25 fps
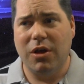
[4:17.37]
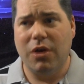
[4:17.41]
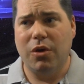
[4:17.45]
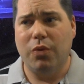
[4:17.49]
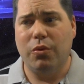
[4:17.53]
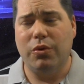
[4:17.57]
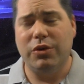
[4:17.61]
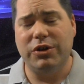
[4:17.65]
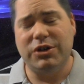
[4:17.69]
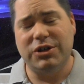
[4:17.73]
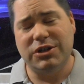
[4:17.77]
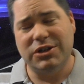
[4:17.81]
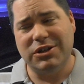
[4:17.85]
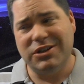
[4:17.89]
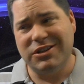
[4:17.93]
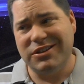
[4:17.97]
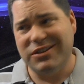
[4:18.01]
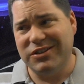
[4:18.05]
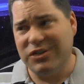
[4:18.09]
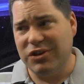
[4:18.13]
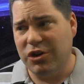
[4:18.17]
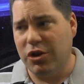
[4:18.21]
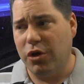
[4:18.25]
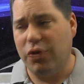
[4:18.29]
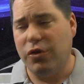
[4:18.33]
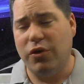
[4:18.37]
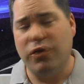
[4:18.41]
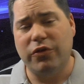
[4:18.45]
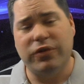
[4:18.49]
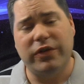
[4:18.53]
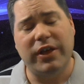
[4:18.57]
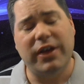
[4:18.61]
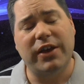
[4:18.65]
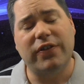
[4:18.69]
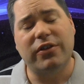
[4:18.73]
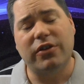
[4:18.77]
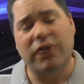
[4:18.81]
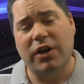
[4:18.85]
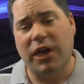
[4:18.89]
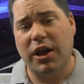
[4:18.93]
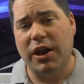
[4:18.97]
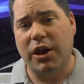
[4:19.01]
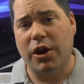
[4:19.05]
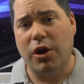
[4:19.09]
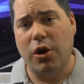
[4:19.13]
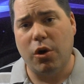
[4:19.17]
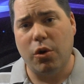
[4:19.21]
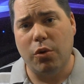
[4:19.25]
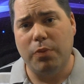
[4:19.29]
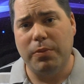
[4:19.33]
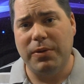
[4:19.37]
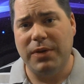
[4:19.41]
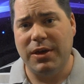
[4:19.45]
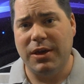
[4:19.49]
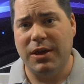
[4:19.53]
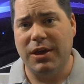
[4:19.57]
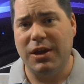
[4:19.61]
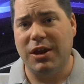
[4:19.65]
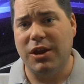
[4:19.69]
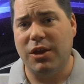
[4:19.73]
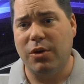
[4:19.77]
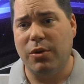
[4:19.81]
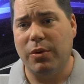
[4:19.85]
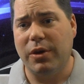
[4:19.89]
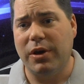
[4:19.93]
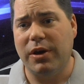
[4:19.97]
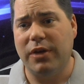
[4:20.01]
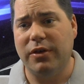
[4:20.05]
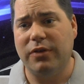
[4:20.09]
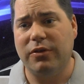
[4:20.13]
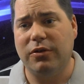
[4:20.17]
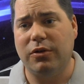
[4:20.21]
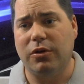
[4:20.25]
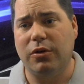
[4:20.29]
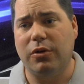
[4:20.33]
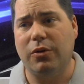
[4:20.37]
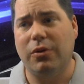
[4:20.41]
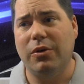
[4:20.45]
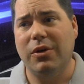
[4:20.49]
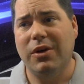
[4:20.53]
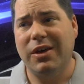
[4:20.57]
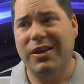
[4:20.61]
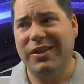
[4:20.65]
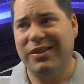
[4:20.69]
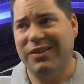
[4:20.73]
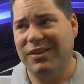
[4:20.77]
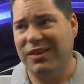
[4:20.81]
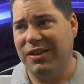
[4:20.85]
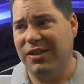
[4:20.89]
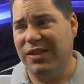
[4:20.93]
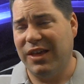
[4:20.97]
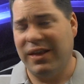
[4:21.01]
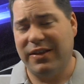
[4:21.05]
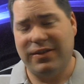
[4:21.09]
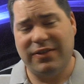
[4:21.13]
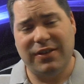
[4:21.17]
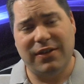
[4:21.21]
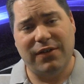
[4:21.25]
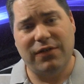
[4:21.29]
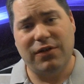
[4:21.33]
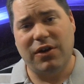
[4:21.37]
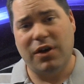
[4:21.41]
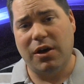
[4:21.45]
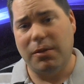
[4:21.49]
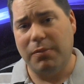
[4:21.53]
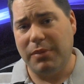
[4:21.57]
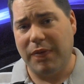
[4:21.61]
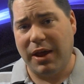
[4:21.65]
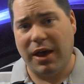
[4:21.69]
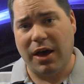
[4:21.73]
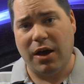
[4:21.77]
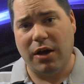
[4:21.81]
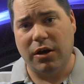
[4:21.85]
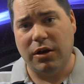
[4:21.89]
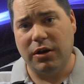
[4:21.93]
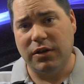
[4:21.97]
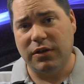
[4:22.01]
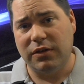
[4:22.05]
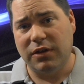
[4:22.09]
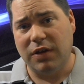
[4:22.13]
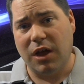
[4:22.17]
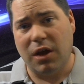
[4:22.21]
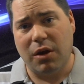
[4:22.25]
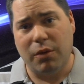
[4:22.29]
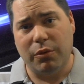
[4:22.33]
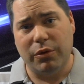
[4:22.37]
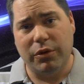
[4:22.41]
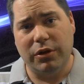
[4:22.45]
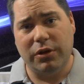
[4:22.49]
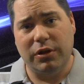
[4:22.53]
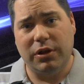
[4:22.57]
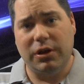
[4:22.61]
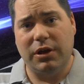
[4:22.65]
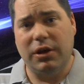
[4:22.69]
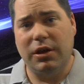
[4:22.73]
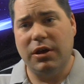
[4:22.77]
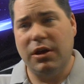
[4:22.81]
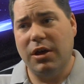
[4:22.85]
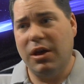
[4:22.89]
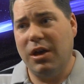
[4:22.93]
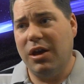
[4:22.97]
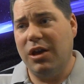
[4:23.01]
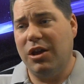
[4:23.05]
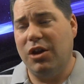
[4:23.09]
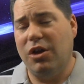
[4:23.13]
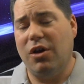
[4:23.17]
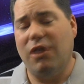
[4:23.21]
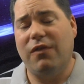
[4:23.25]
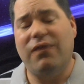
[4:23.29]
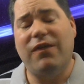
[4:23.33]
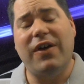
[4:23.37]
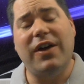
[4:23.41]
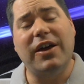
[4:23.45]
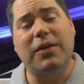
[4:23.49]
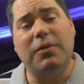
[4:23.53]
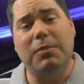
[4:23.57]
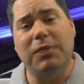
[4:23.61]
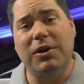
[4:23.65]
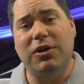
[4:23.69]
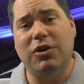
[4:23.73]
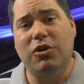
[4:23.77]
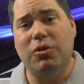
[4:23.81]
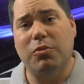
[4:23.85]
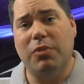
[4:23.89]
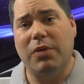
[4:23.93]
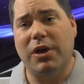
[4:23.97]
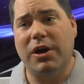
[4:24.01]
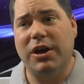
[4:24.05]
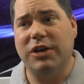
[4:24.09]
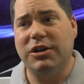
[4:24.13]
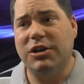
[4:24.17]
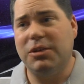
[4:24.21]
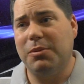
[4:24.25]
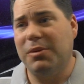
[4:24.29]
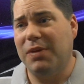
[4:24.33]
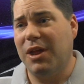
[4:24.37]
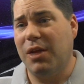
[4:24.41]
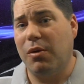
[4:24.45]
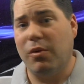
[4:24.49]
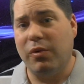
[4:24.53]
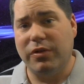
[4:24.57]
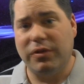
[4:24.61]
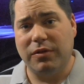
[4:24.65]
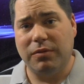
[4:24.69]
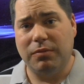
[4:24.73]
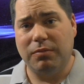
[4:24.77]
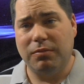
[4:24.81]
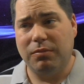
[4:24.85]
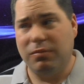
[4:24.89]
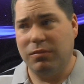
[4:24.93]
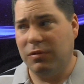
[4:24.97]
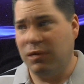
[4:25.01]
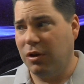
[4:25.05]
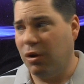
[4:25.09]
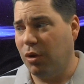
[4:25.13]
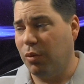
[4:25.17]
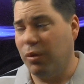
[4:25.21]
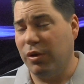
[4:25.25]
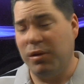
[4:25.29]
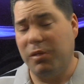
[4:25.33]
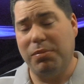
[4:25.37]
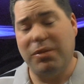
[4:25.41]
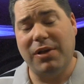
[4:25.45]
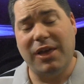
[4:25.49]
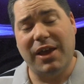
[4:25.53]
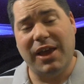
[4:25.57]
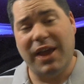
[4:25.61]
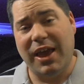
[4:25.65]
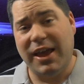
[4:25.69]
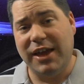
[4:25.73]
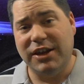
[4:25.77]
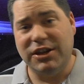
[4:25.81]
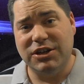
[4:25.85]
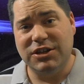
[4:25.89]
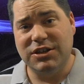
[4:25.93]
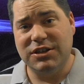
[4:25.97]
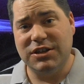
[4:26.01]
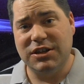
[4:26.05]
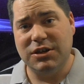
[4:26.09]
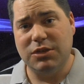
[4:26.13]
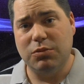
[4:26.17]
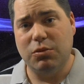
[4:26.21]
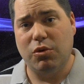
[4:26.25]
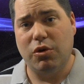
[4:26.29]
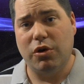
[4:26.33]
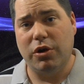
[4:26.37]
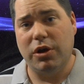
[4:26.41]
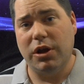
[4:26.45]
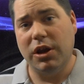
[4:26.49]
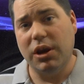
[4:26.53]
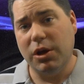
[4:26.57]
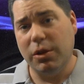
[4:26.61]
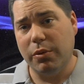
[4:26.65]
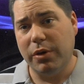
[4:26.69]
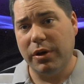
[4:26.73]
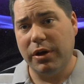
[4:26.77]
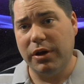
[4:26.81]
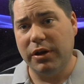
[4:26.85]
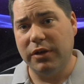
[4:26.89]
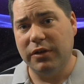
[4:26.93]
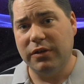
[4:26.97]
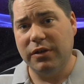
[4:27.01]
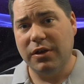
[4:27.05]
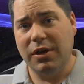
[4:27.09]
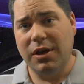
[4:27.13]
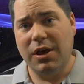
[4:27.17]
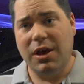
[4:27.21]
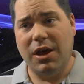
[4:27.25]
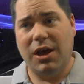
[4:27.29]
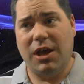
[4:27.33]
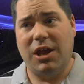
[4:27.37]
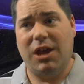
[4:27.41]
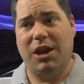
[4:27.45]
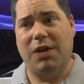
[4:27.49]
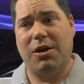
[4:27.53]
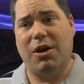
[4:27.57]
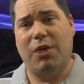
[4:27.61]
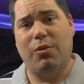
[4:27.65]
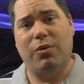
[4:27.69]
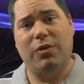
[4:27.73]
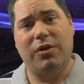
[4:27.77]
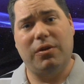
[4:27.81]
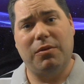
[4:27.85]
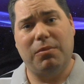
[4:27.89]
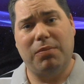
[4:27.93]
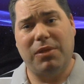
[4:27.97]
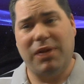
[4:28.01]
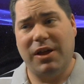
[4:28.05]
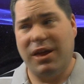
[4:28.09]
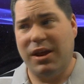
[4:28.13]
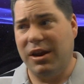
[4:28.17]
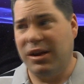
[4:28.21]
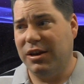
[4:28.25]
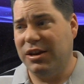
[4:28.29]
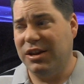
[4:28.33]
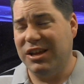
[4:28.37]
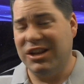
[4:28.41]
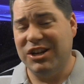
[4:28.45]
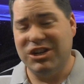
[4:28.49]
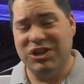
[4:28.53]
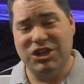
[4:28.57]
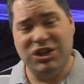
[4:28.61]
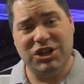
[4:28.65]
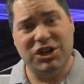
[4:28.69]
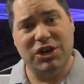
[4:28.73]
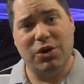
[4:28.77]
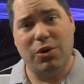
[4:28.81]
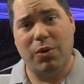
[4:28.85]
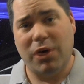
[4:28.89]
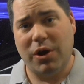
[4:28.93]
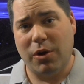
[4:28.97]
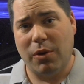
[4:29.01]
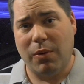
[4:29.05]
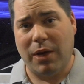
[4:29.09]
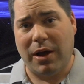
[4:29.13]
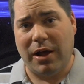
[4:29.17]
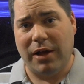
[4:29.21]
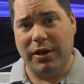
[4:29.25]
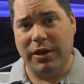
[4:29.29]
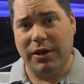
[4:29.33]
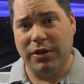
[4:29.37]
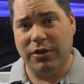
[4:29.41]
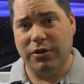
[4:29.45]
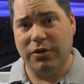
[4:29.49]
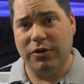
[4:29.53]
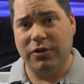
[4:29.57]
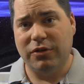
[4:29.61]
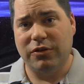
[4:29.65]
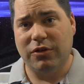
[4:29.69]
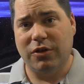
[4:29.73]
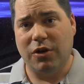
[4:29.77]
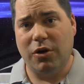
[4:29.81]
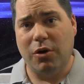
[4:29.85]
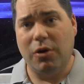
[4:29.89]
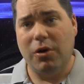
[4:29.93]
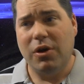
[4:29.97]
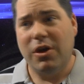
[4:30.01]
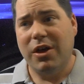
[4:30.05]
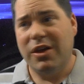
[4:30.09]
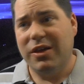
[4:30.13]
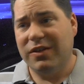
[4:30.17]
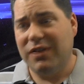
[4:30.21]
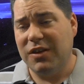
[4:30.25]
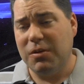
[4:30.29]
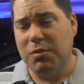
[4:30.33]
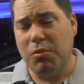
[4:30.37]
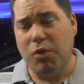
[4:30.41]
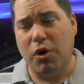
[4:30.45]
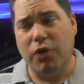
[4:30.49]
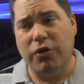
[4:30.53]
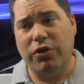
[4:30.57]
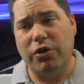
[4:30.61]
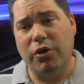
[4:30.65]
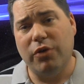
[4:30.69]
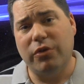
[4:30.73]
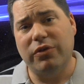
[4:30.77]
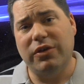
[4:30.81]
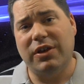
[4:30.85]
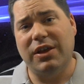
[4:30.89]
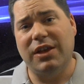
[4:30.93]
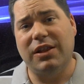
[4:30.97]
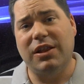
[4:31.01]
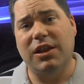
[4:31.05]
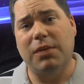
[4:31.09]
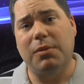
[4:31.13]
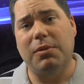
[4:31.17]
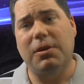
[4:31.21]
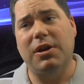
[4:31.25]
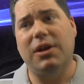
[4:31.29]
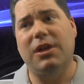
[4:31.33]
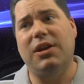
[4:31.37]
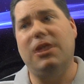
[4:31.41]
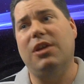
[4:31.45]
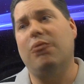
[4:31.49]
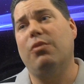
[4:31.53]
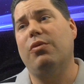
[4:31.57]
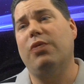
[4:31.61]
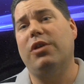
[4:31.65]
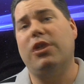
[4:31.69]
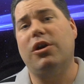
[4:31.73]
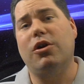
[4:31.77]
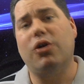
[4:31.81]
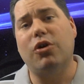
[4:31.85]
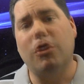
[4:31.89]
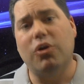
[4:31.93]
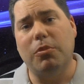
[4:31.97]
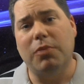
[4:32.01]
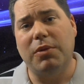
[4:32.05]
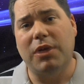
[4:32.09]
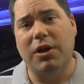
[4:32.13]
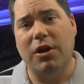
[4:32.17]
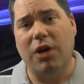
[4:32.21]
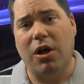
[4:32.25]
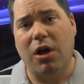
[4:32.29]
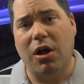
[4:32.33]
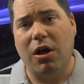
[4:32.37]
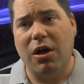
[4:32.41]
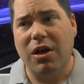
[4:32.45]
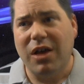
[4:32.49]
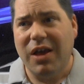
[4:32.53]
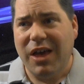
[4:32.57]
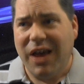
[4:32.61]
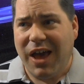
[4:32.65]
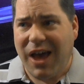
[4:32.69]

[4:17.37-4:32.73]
Which is, those decks are kind of OP anyway, so seeing that stuff come down does not really, affect me too much. I mean, I wasn't, really playing Agents anymore anyways, and I not really played TG in quite a while either, so seeing both those get limited didn't really hurt me at all.